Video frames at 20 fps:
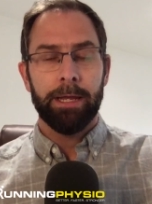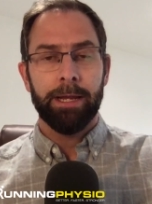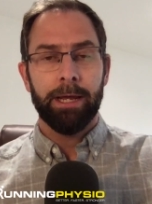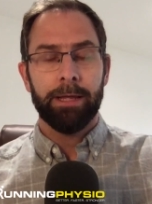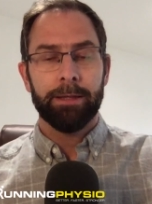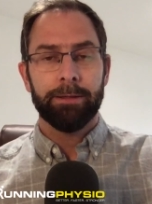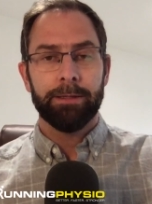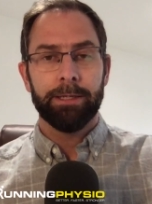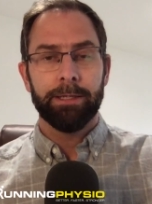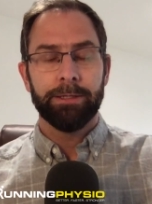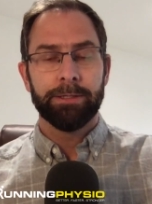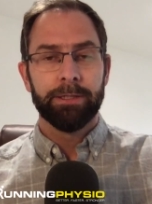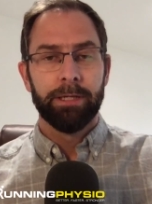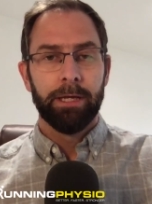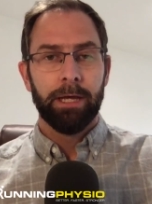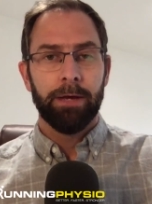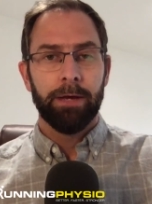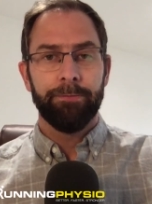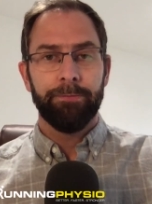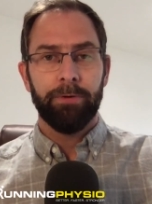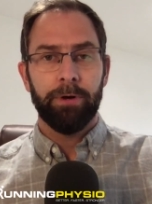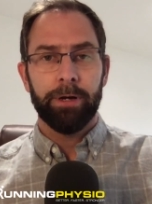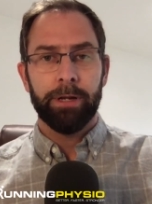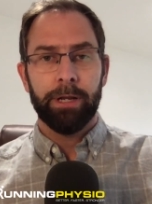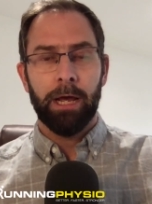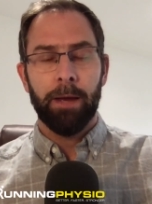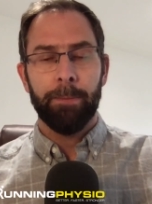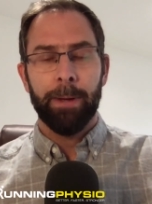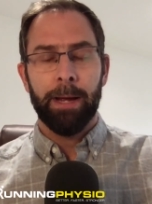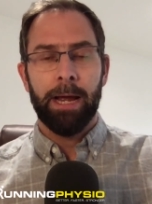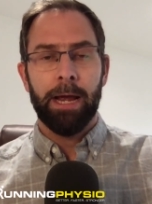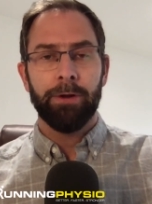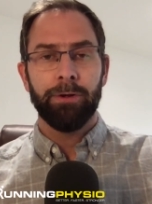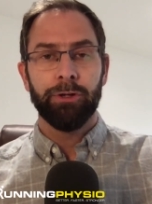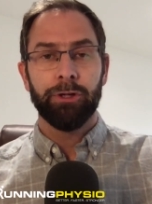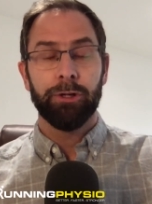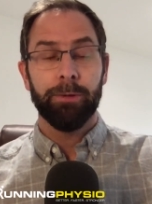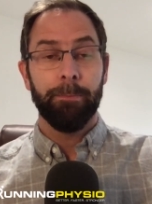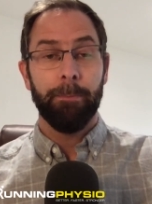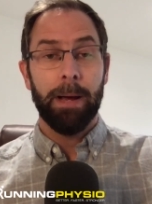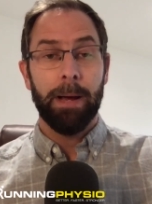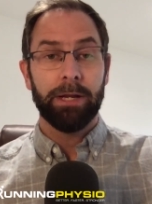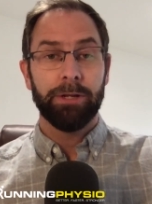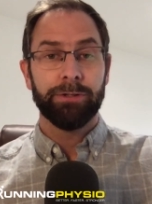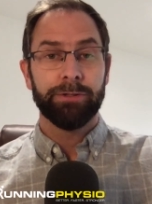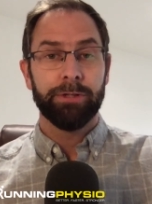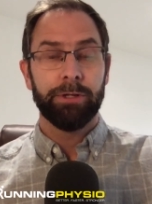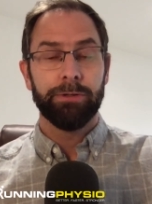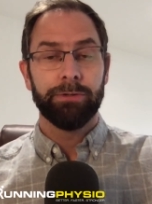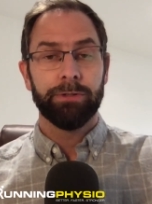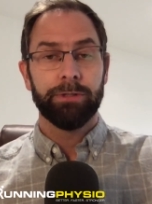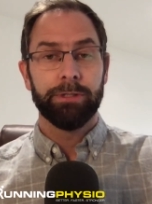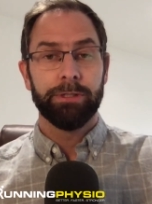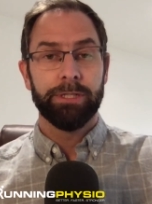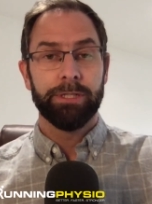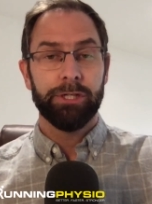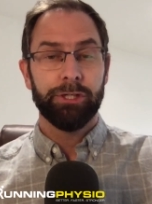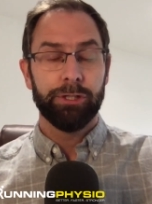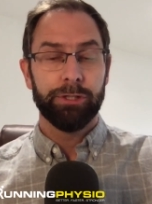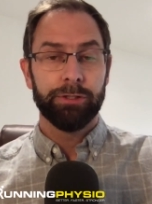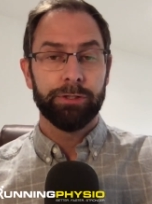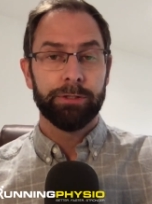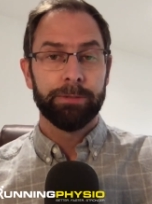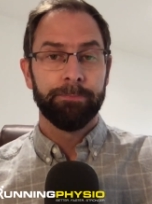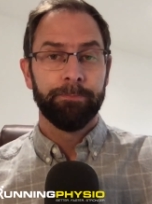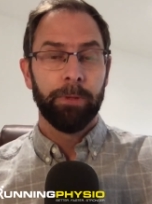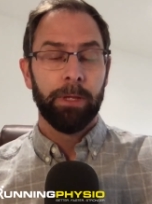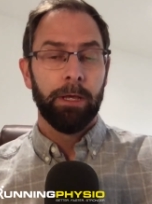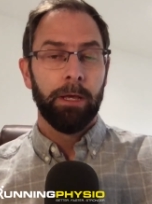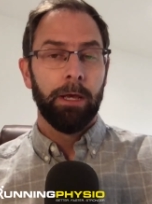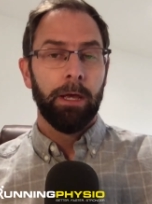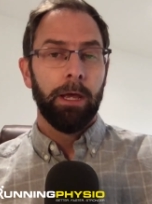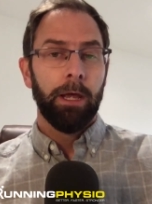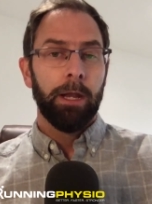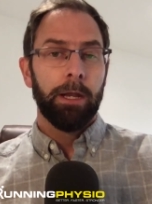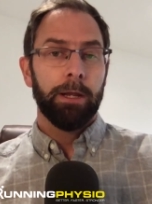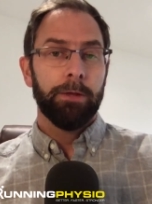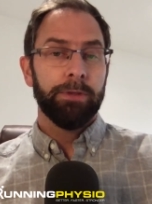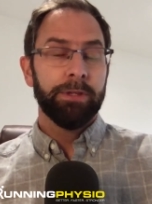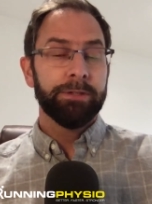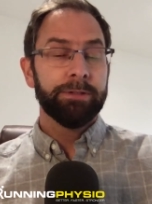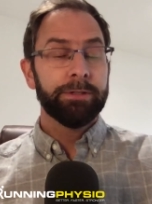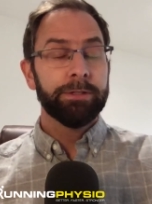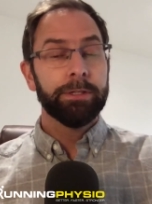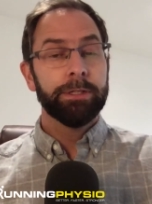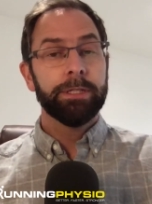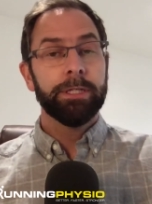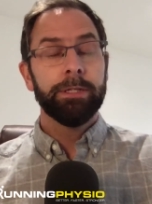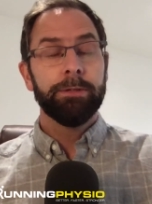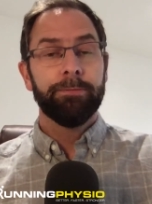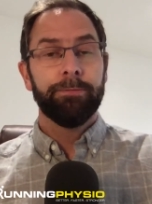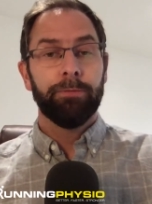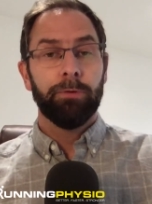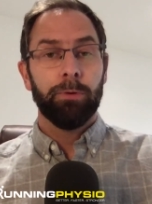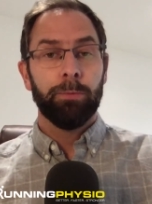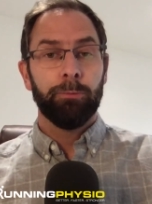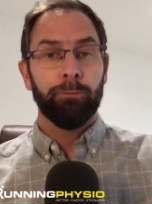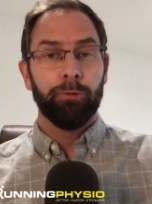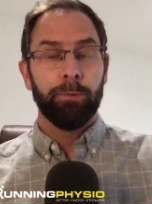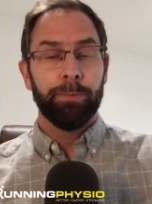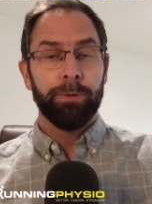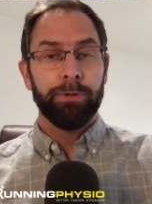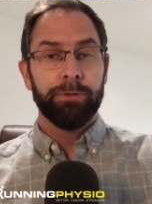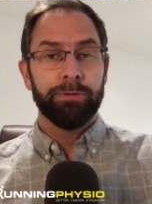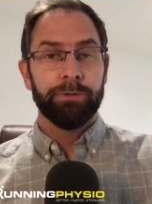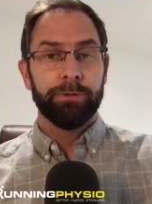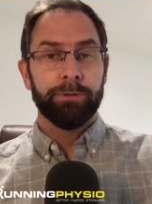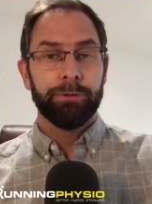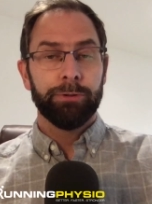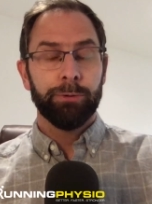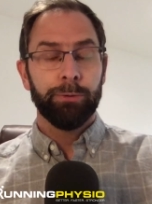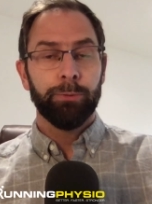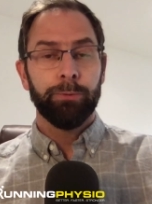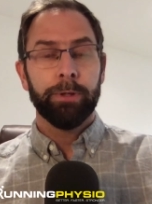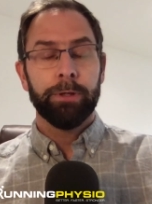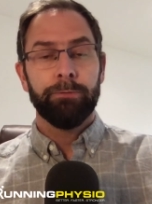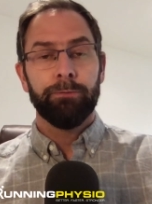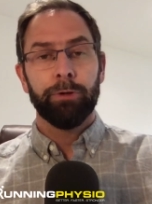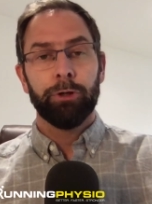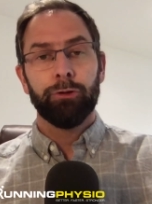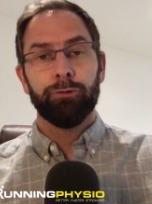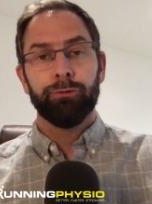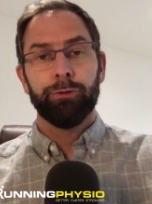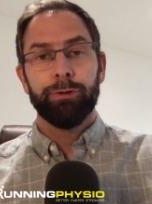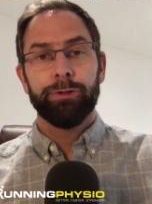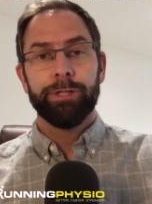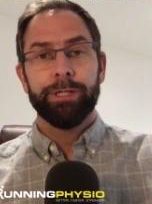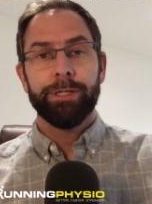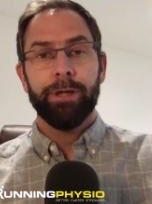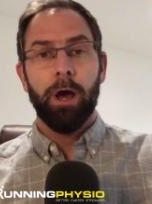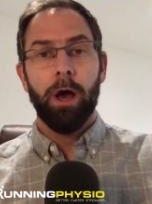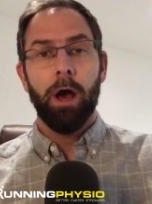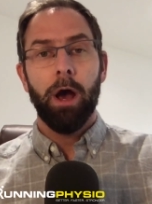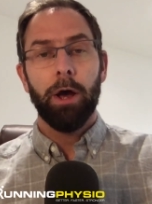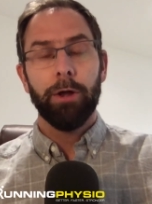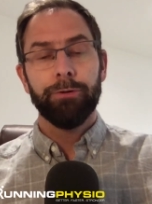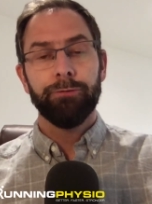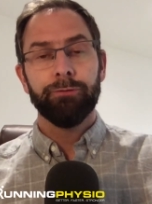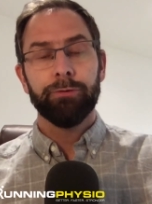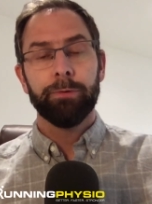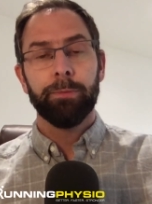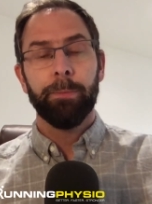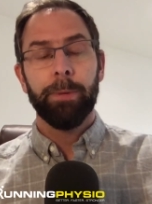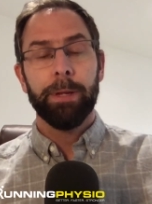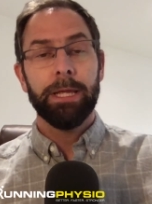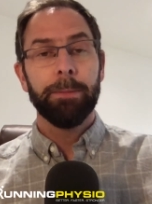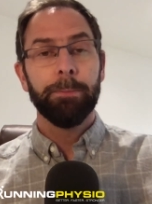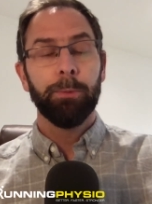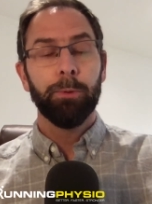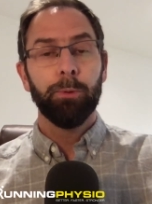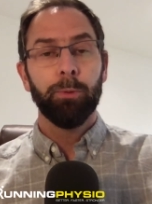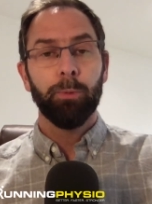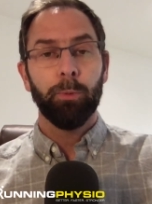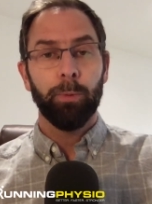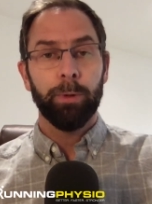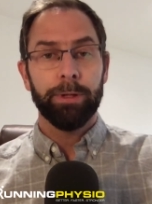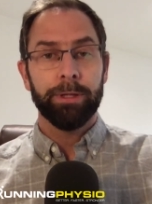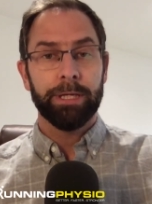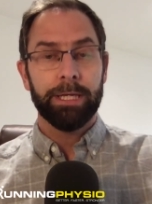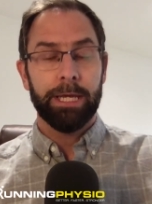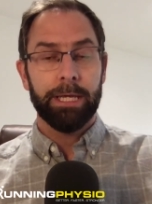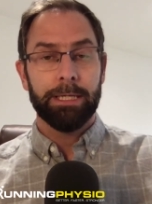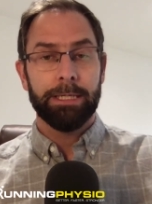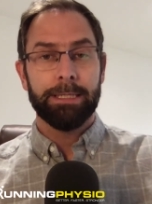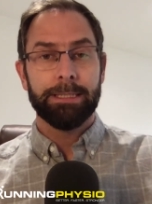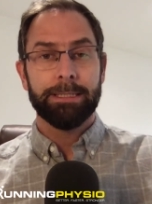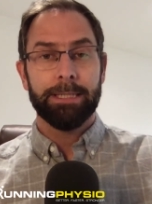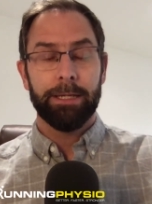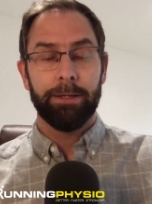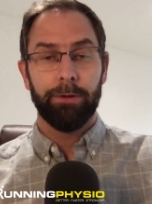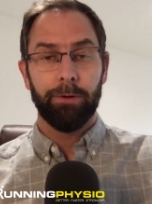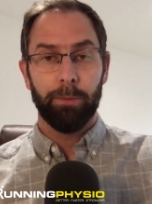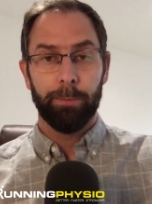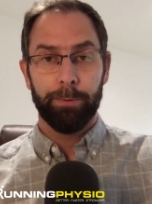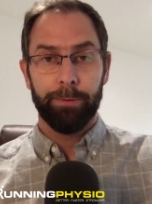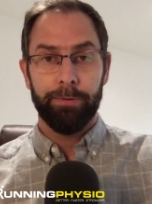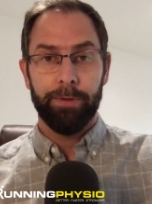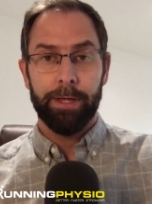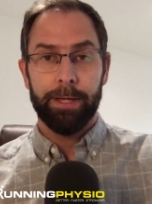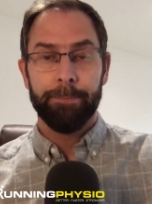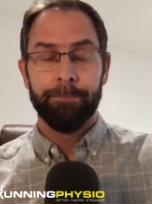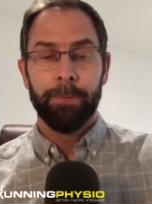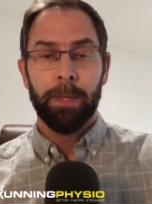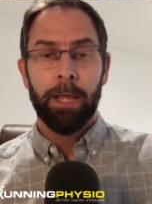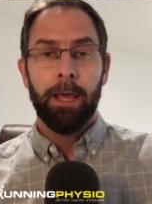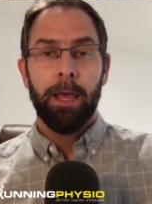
in athletes and find out about how you can manage those conditions. Now, this study from Rabusin et al., they recruited 100 people with Achilles tendinopathy,